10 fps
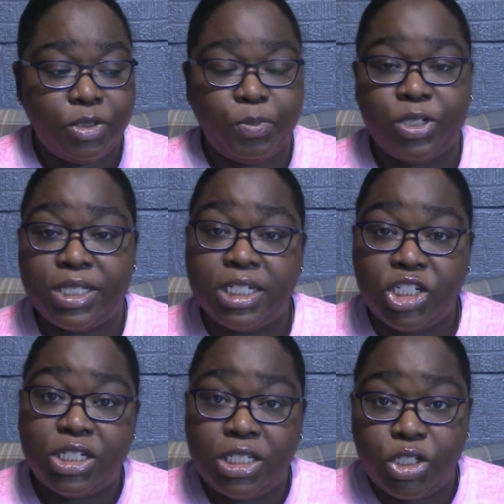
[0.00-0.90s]

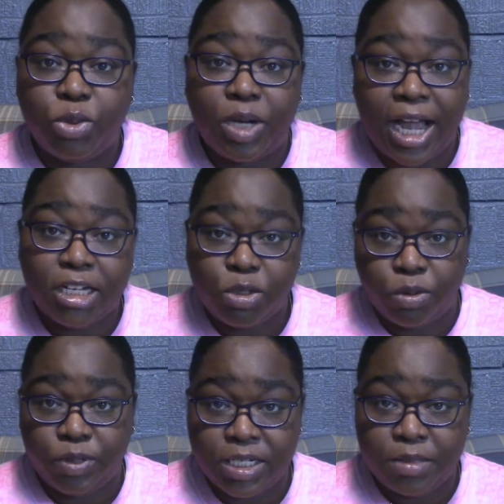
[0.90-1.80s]
percentages into an
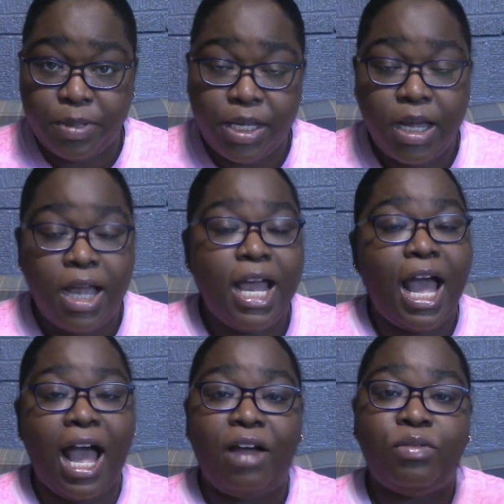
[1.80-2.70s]
actual recipe.
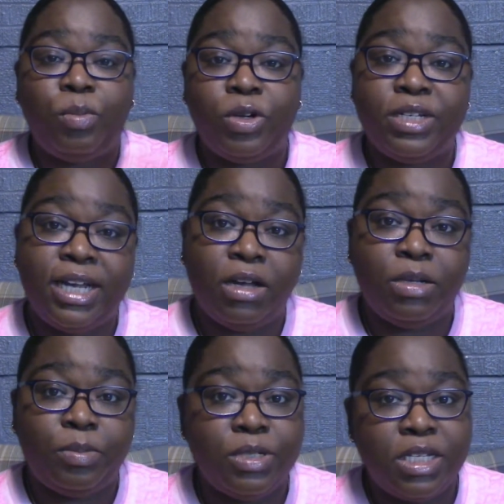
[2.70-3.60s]
I have it broken down
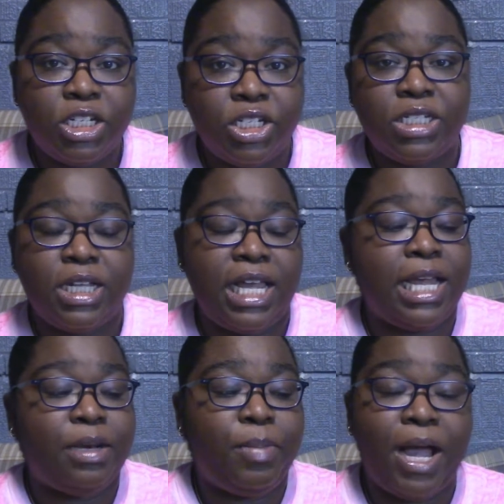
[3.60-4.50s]
in percentages
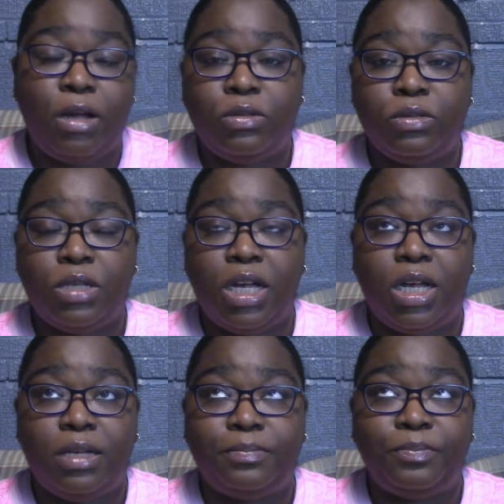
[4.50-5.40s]
and
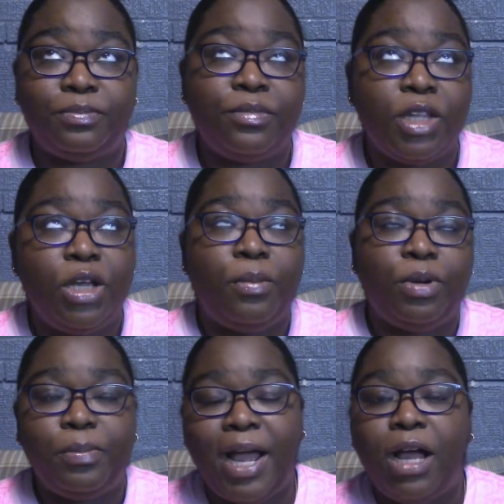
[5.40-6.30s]

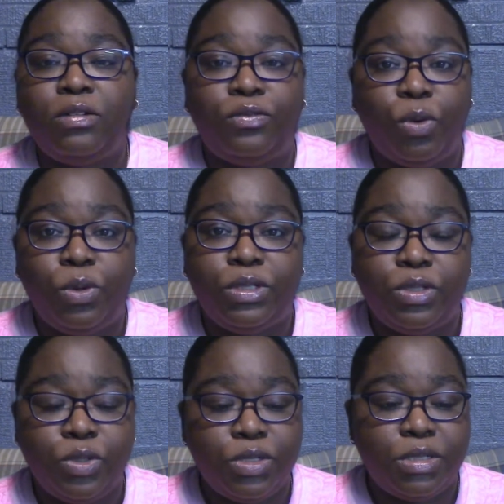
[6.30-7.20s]
per pound of
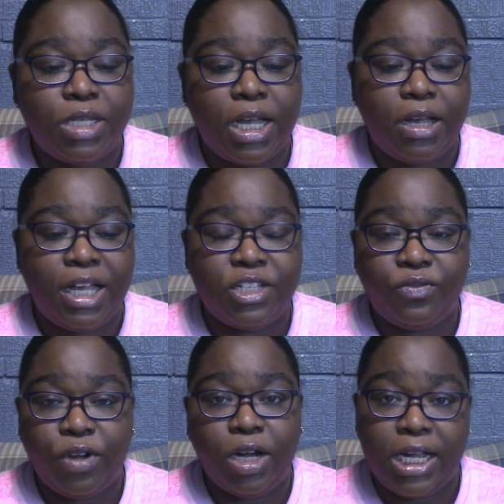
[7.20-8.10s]
oils, as
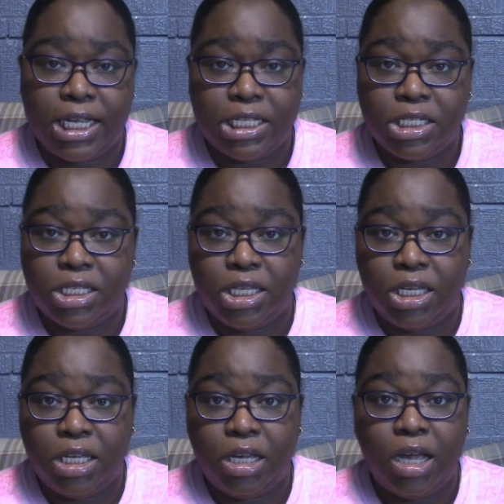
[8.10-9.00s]
far as
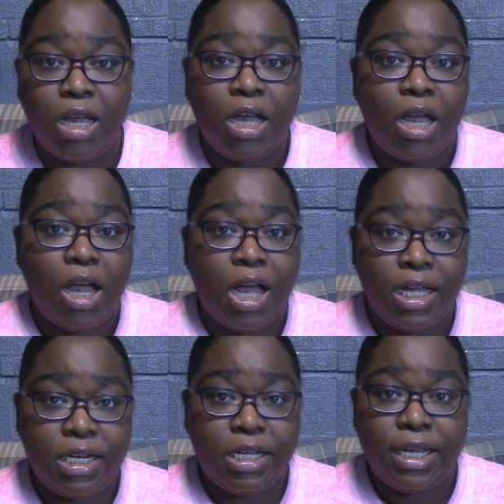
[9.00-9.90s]
the
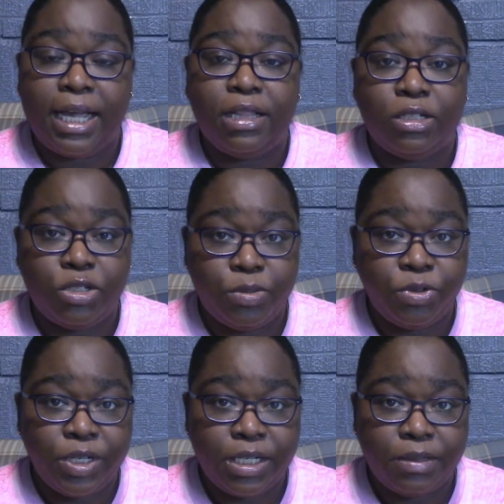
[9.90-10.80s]
honey and the
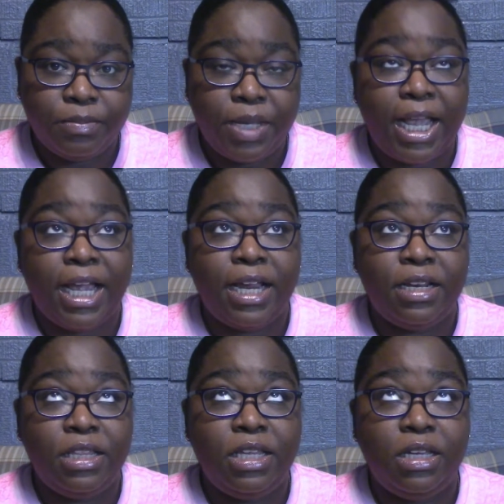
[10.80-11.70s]
turmeric
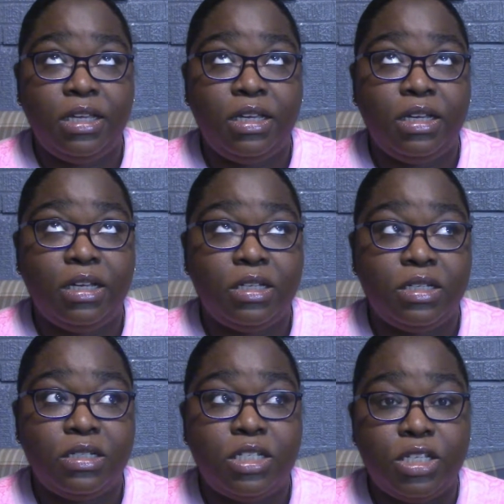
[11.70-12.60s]
and the
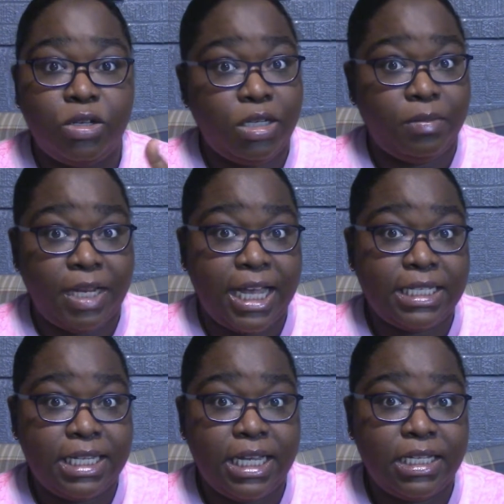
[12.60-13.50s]
sodium
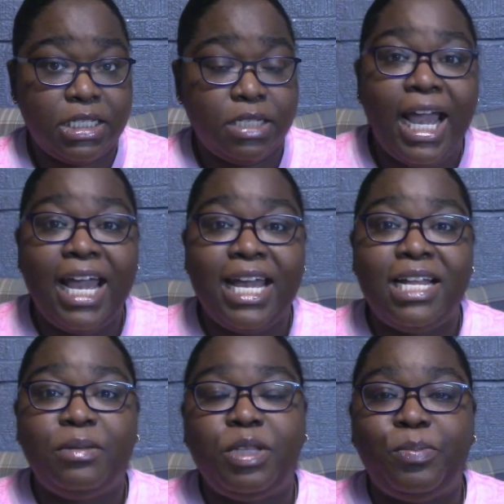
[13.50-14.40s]
lactate.
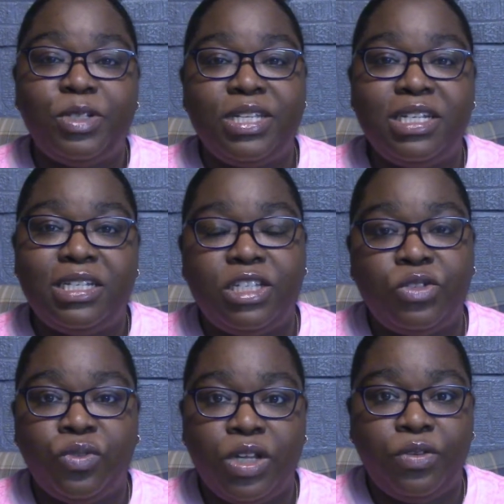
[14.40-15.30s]
And the percentages
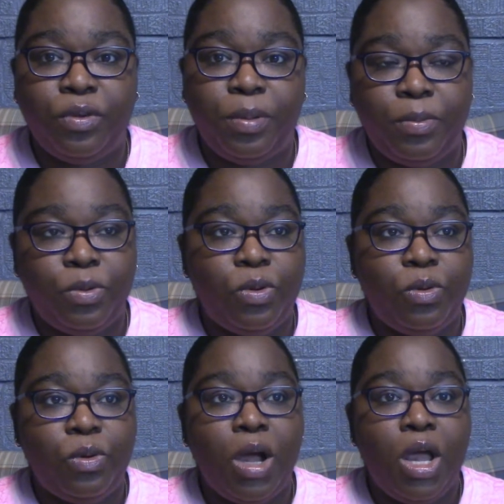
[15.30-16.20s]
is really for people
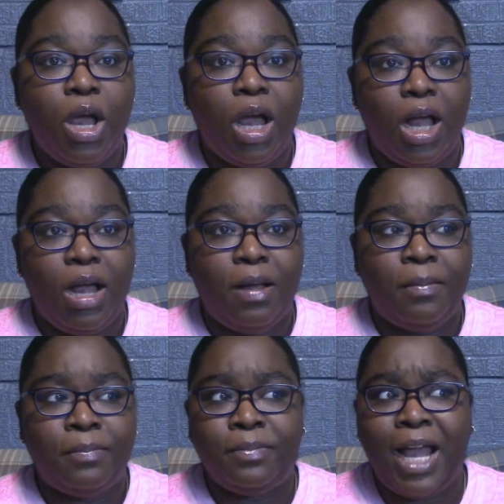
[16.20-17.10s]
who
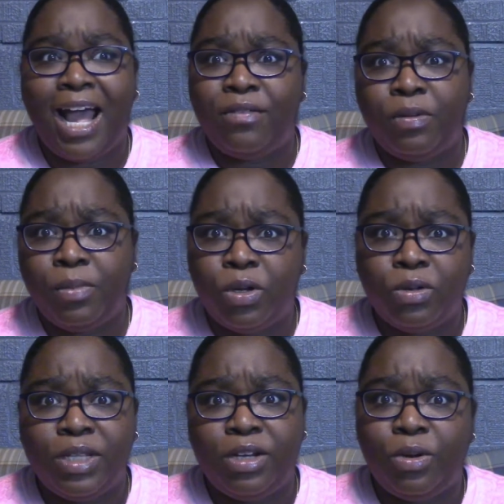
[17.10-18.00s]
have a
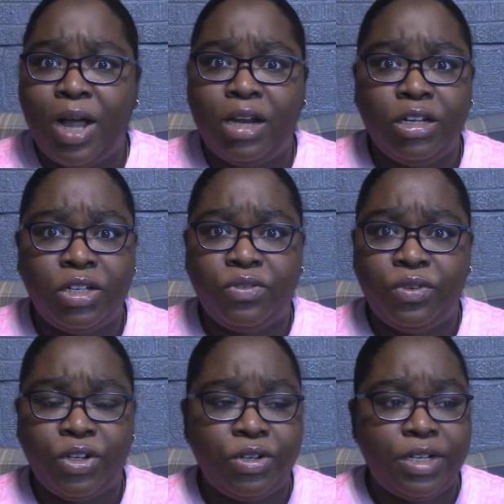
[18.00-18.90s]
mold, they know how to
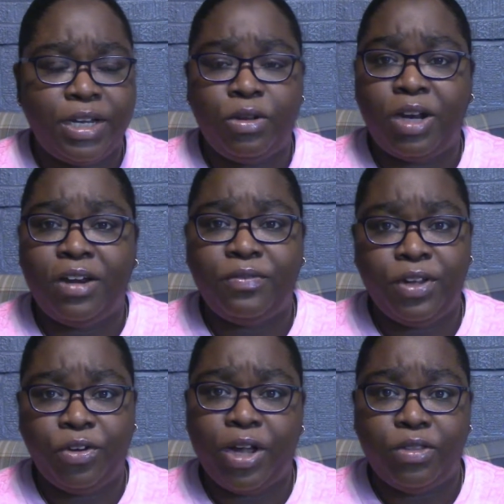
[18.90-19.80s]
convert, they know how to
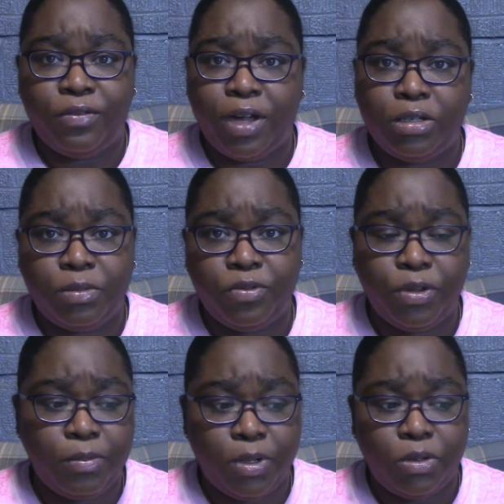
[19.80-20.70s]
figure out the volume of
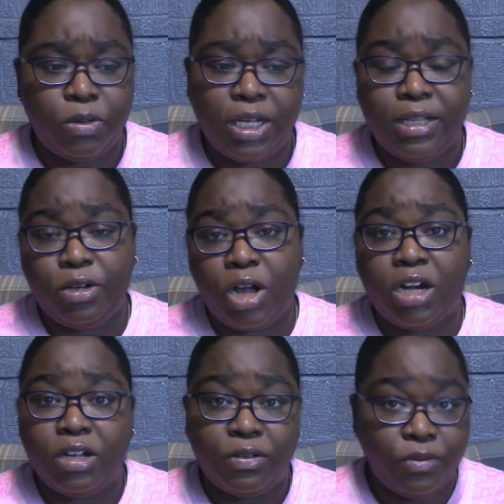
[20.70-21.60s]
their mold, and they know how
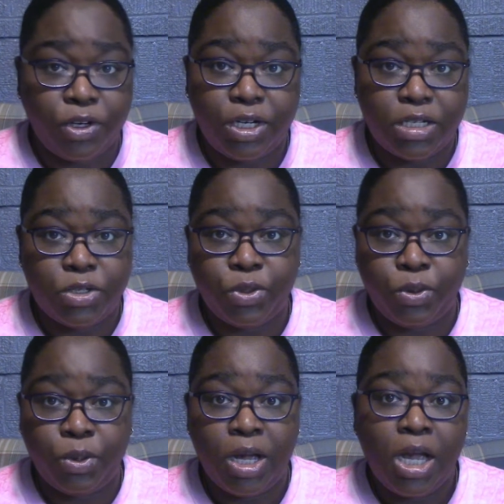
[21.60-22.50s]
to convert it
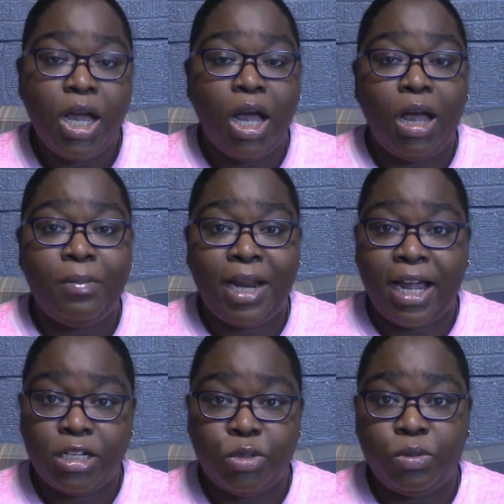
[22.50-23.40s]
to an
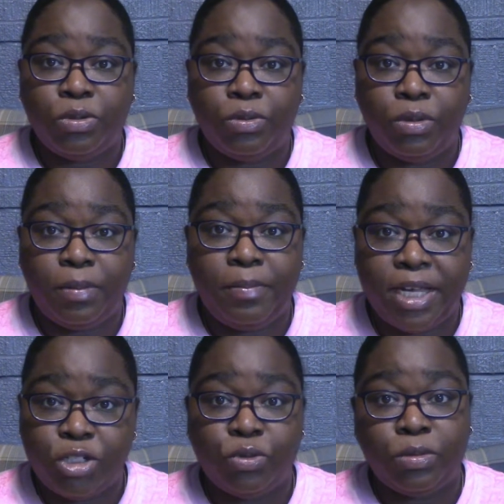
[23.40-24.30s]
actual
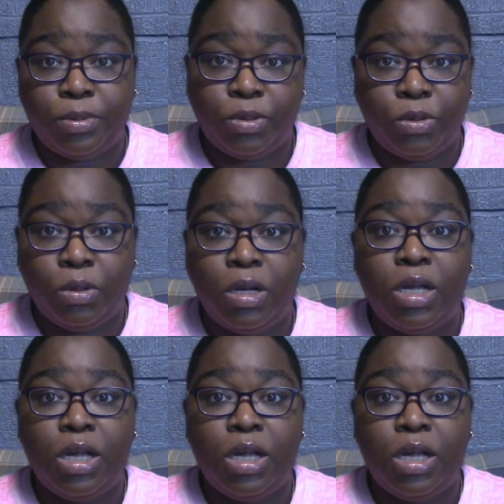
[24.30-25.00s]
measurable